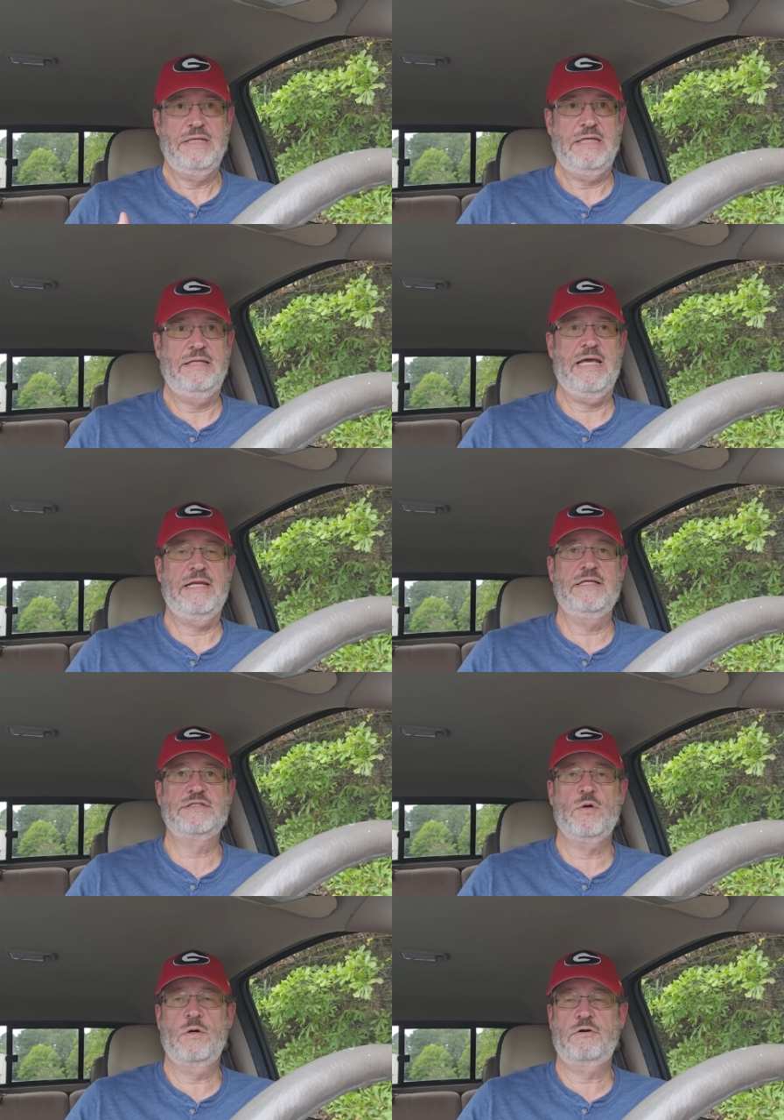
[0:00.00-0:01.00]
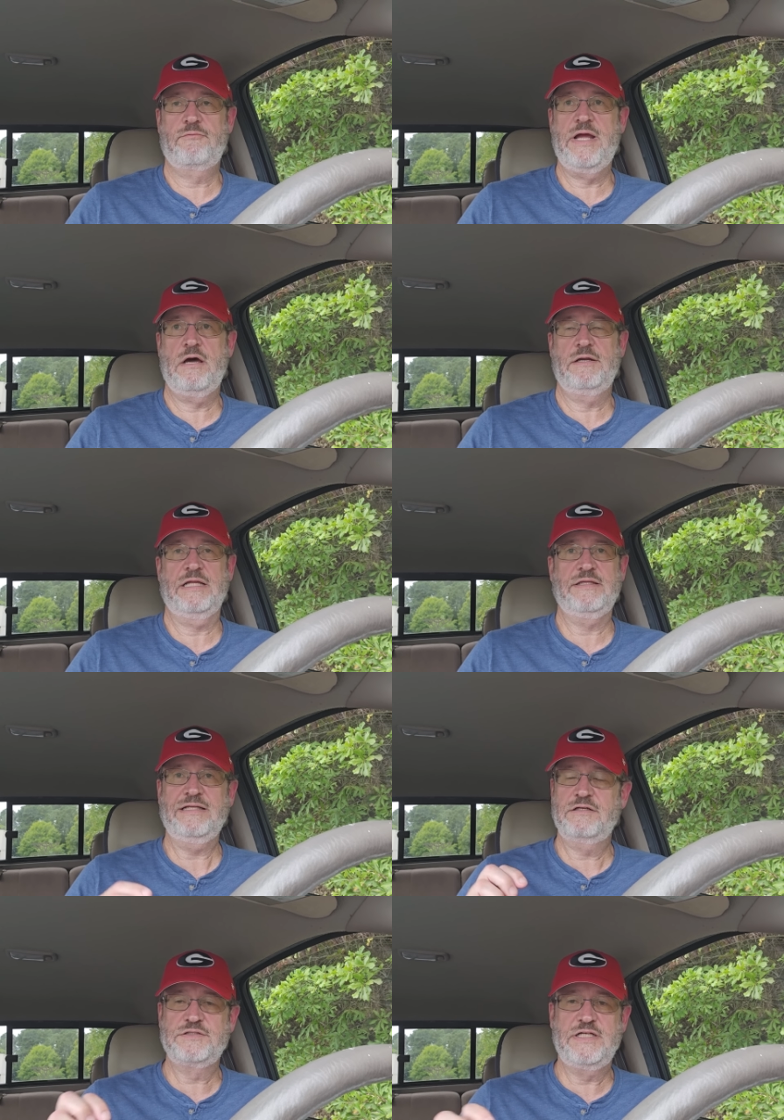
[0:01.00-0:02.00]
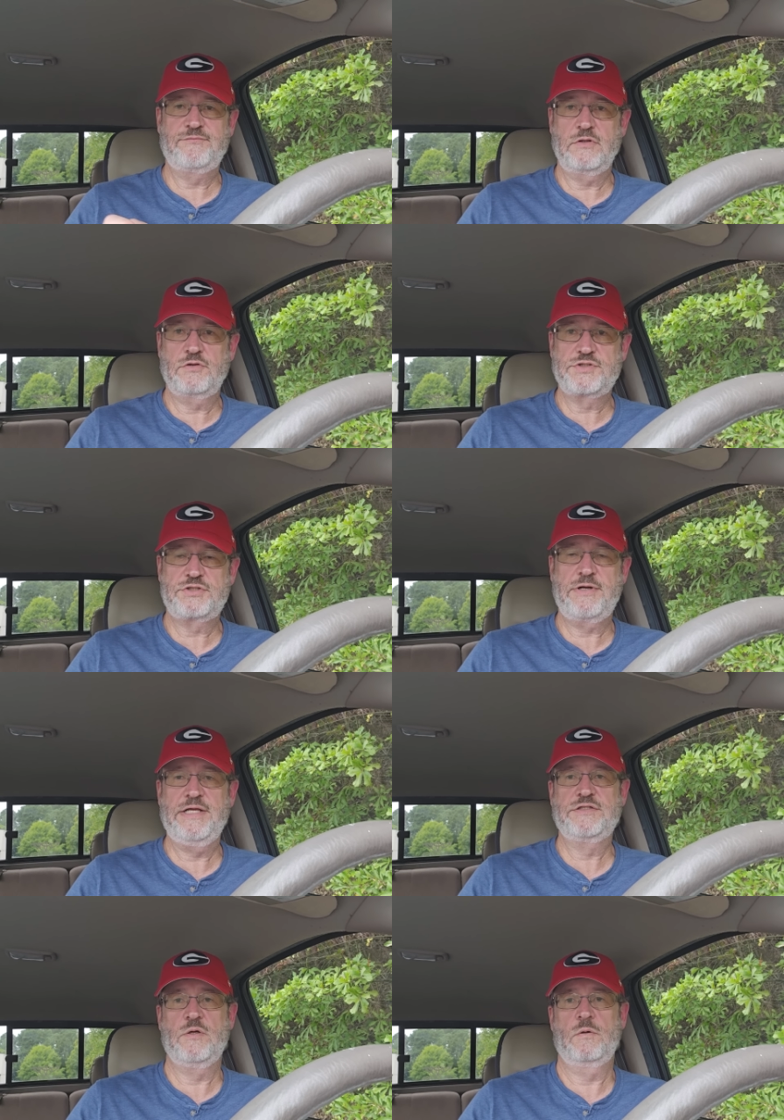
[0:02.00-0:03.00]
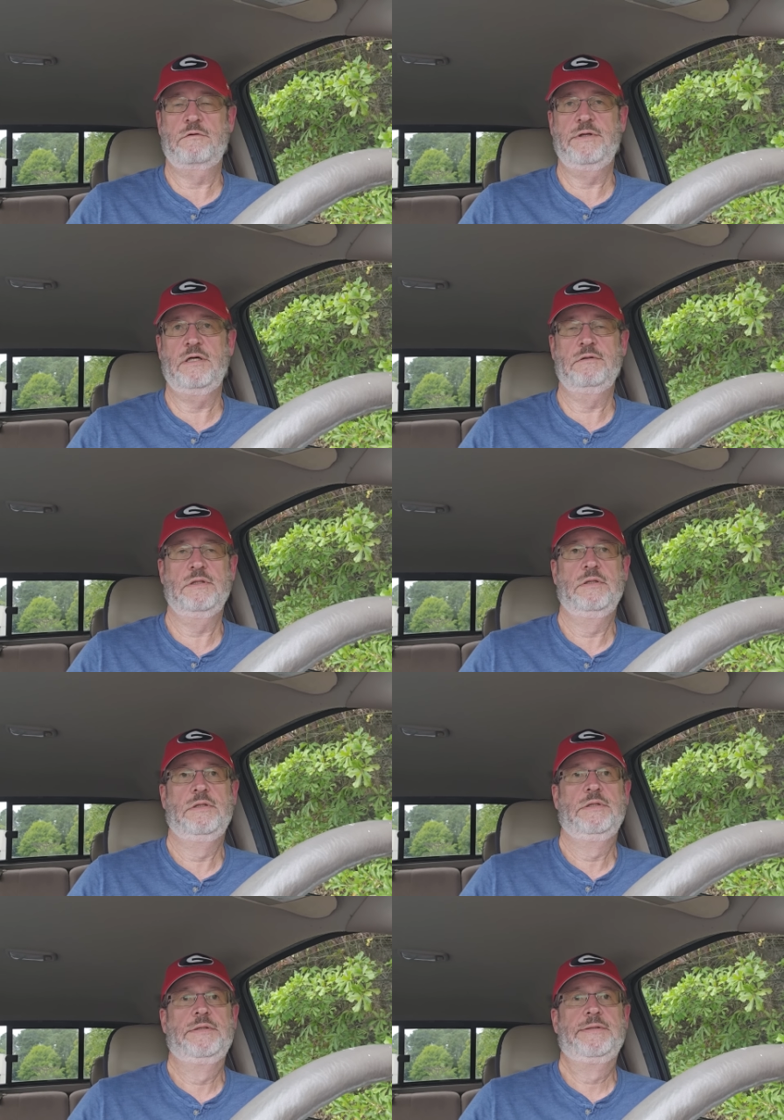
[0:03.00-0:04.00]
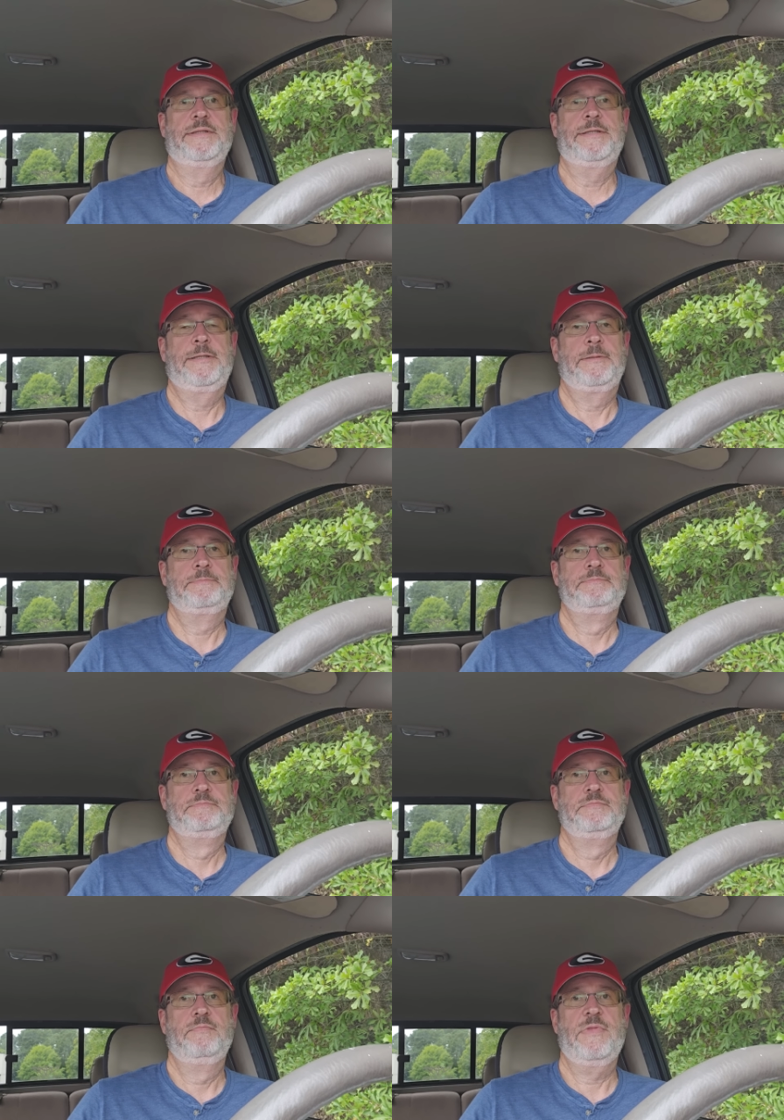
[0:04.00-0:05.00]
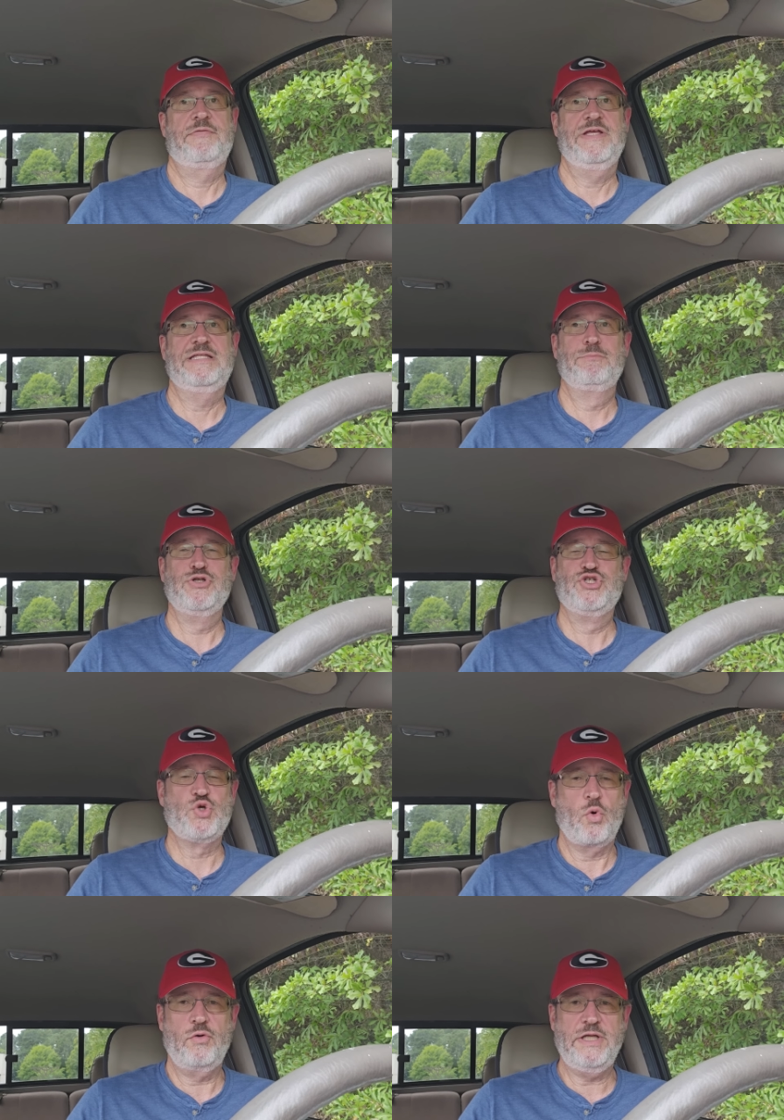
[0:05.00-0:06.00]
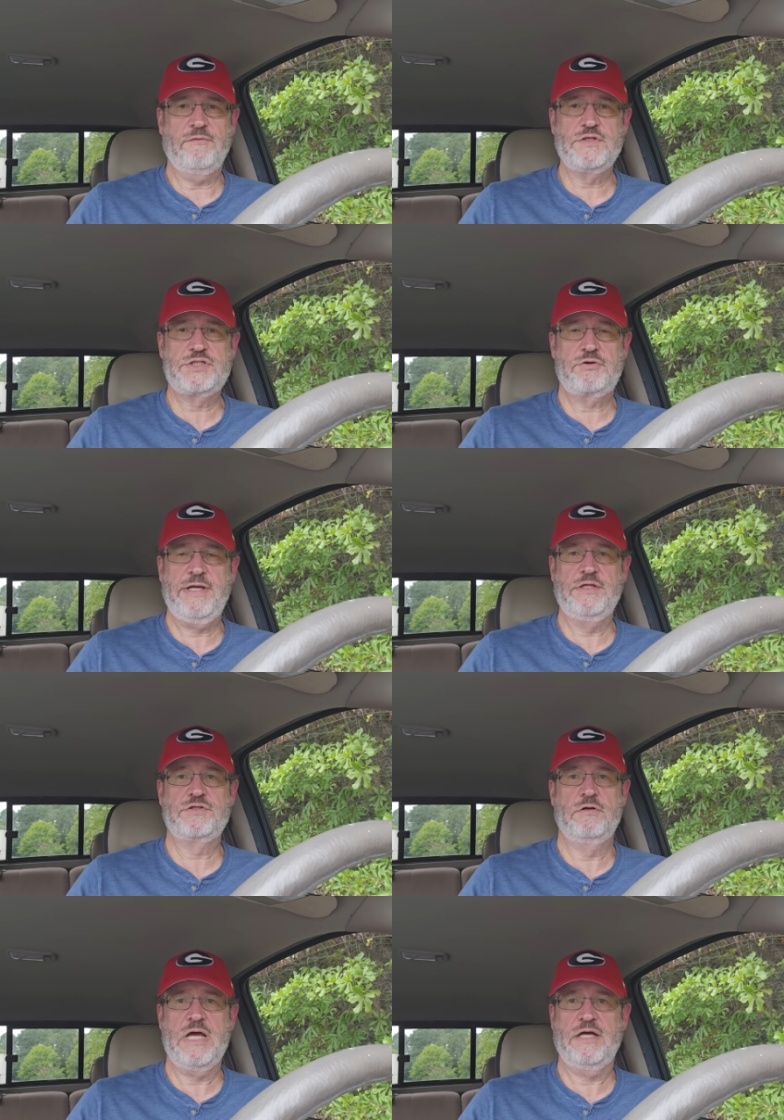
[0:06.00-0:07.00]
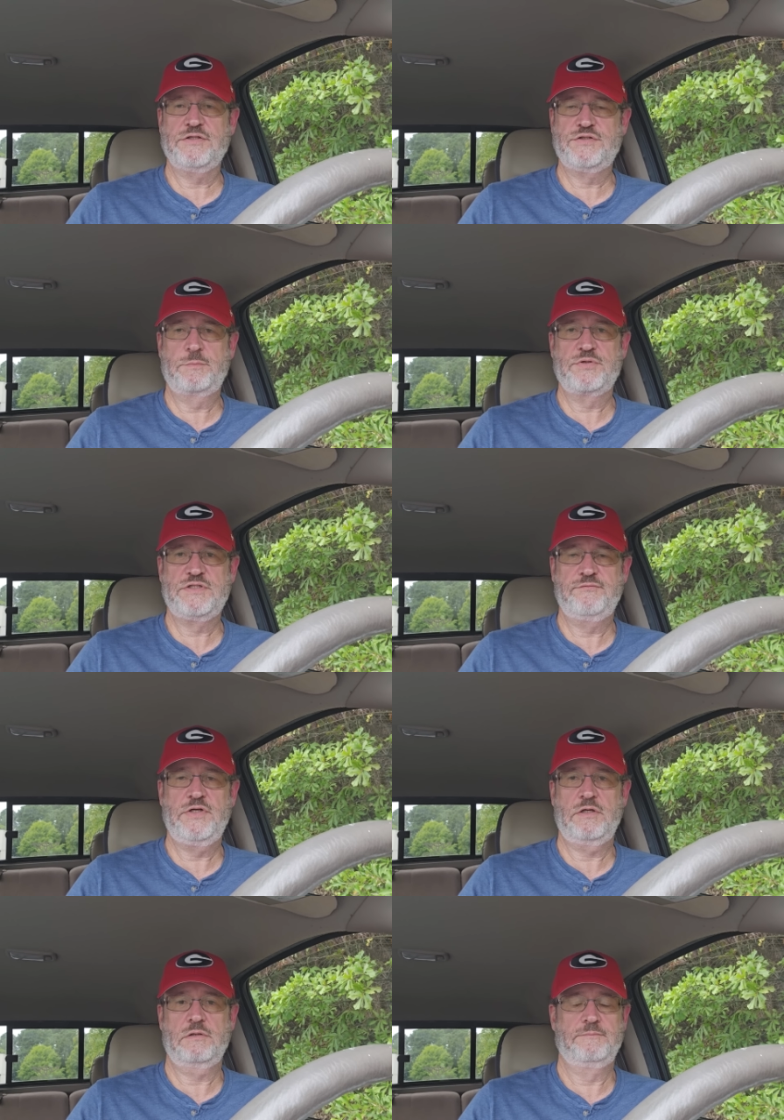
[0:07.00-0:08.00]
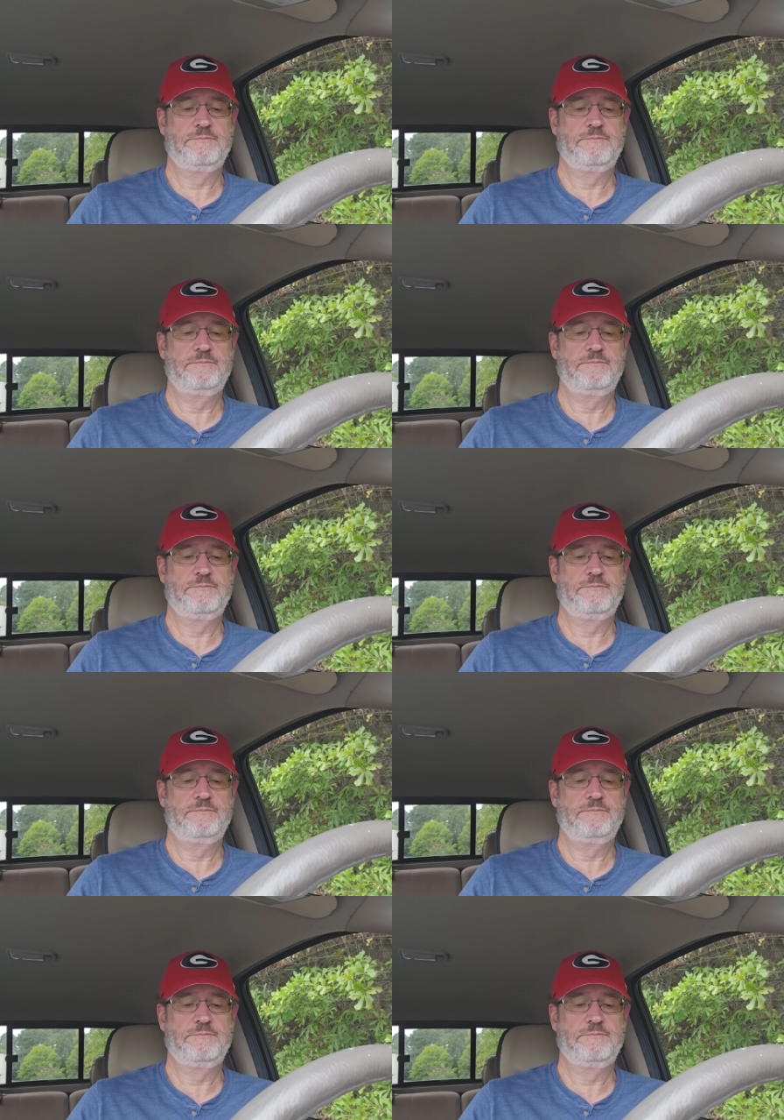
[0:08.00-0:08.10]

And that is going around. I think there's different little strains going around. Um, I think the majority of the strains are not super severe.